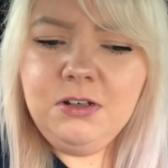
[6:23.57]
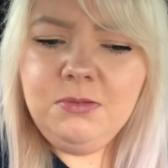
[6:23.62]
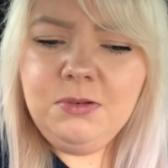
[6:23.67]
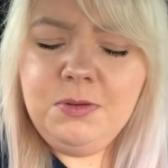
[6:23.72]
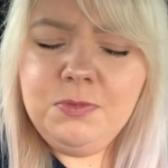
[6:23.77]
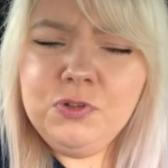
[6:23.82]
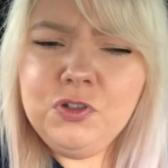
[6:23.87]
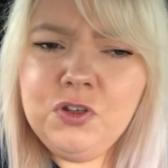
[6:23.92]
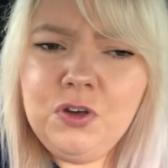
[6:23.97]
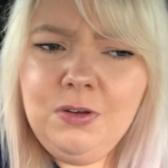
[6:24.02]

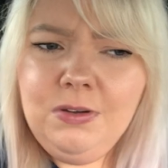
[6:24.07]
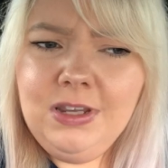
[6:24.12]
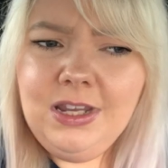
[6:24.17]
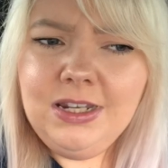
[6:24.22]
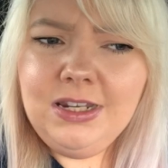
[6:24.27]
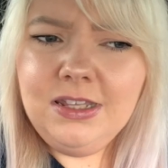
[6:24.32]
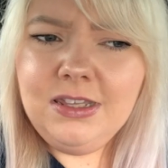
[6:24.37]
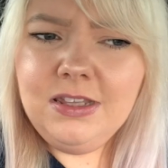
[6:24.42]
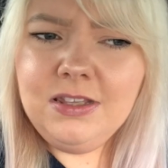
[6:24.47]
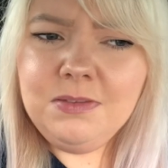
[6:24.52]
But I'm sure I
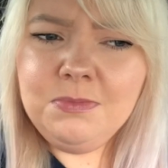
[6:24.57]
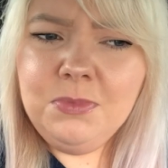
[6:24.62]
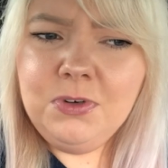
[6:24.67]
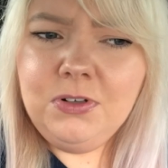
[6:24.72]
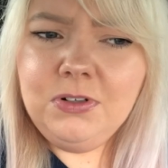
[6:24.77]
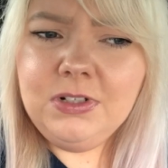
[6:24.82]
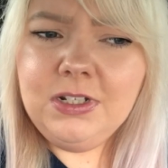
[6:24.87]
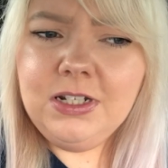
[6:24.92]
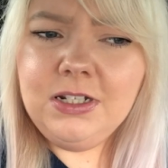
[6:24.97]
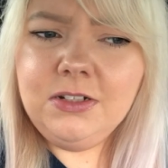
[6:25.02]
had it this
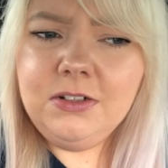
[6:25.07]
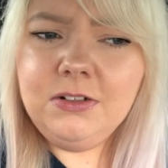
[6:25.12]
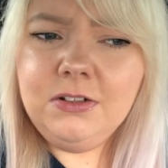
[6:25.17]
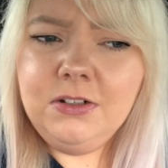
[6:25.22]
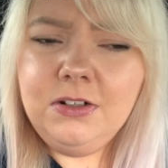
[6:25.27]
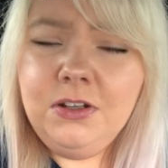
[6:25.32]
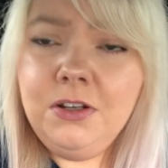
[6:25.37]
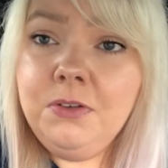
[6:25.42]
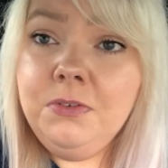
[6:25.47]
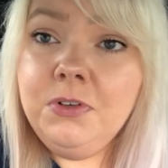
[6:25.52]
morning.
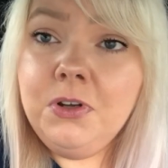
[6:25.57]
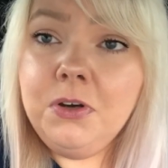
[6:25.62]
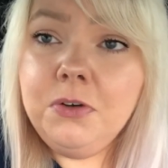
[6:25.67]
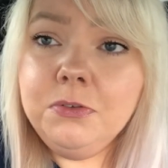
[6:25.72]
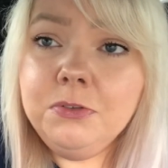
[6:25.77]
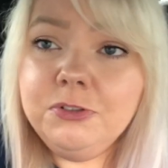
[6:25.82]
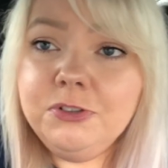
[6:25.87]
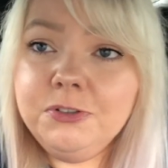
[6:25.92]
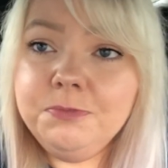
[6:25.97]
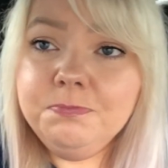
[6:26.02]
Who
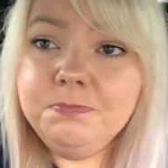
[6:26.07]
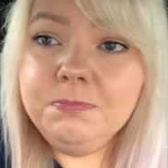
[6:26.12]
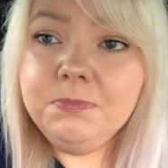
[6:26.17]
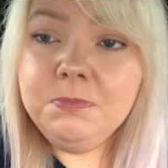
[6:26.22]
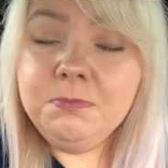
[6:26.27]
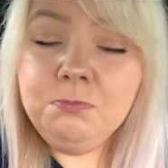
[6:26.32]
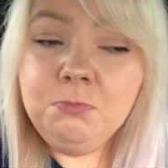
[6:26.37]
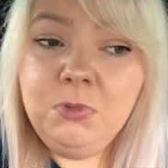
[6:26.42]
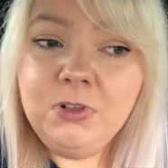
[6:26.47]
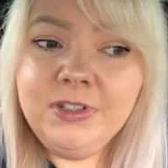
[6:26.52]
knows?
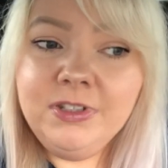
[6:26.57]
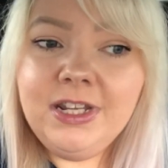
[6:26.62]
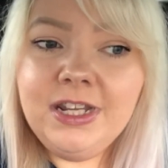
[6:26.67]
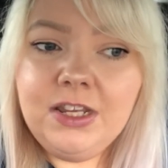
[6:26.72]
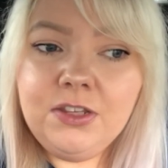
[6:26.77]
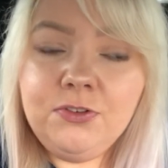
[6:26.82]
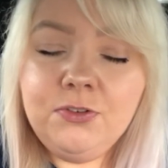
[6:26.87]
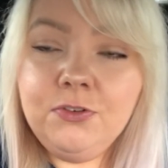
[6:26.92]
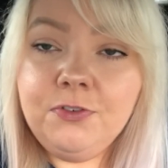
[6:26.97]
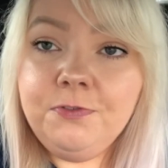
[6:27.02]
One day
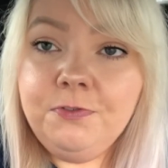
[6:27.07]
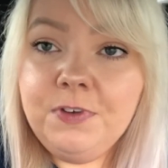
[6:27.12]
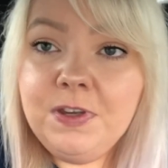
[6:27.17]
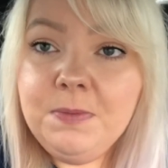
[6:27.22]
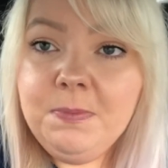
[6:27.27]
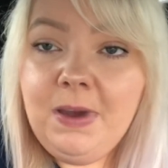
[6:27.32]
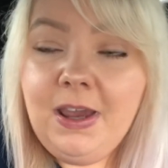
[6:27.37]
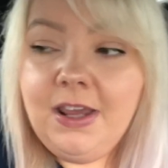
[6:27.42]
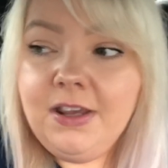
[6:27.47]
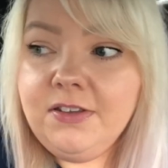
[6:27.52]
I took
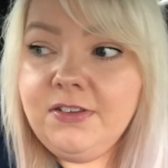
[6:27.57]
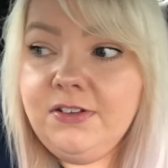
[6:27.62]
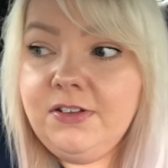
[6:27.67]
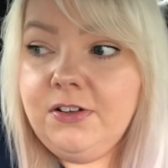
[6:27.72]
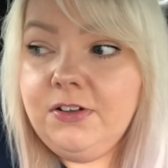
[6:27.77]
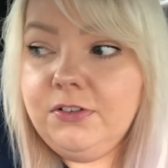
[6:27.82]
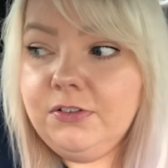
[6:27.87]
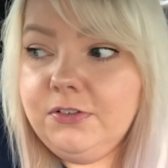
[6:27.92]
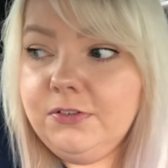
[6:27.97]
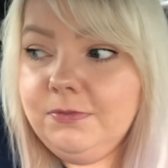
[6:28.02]
3 by
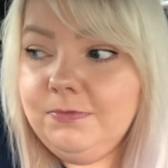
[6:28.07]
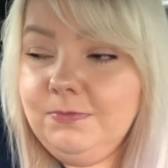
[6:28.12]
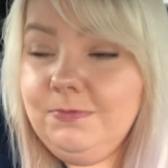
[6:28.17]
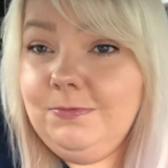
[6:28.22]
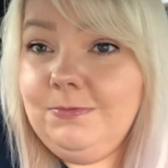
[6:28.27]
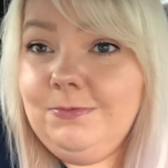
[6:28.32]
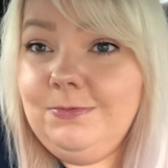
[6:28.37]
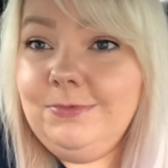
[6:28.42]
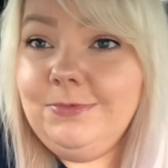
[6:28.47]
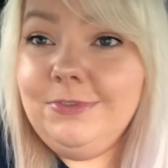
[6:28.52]
accident.
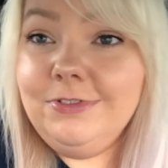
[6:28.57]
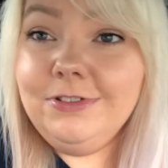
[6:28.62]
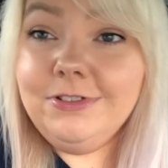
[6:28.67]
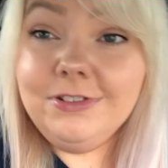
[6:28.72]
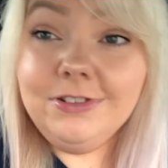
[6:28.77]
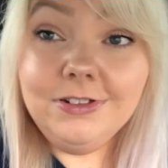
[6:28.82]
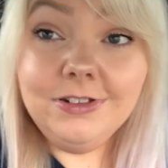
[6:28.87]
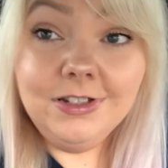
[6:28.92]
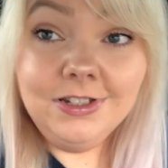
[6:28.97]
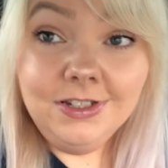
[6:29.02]

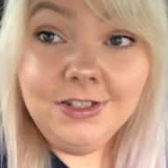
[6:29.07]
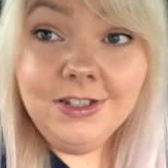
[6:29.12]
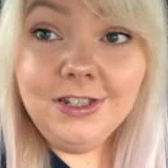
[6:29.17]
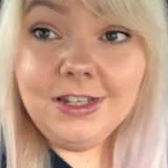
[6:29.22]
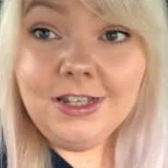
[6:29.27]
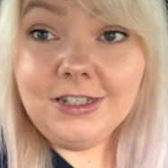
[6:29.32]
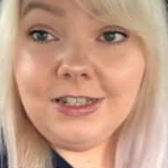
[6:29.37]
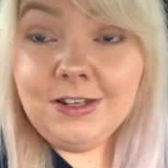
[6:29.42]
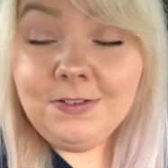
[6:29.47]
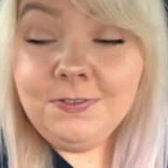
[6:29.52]

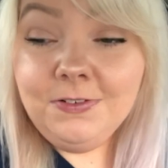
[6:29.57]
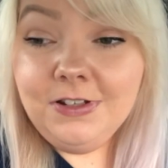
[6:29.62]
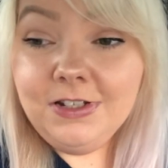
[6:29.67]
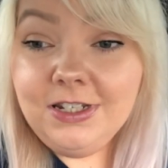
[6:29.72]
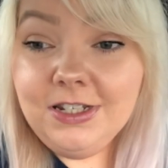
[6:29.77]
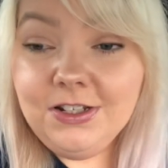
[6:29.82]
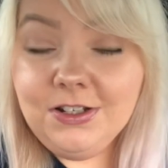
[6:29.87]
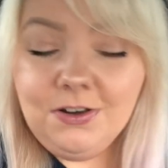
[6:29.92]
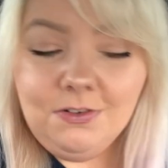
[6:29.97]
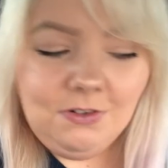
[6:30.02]
I definitely
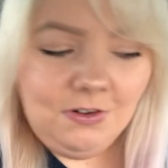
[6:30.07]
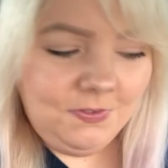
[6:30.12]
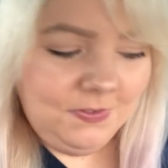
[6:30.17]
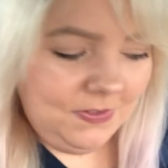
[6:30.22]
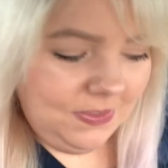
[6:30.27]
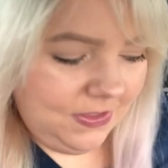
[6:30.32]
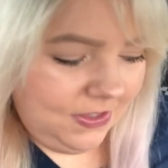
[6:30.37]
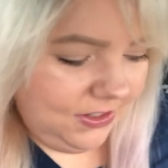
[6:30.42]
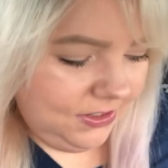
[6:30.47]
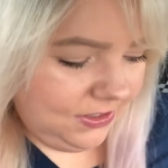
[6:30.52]
didn't go off
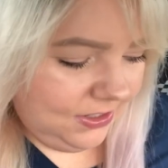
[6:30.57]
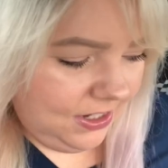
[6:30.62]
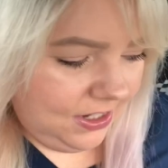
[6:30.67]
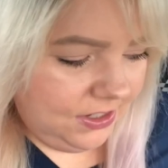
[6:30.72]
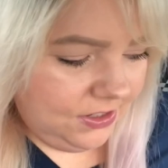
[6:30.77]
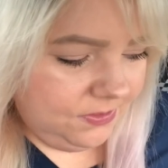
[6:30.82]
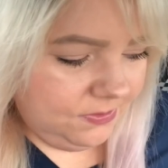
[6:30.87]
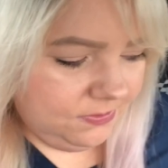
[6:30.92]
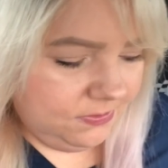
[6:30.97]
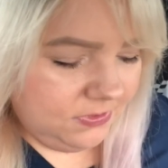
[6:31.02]
on that
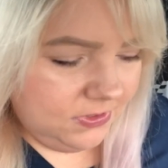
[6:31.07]
day.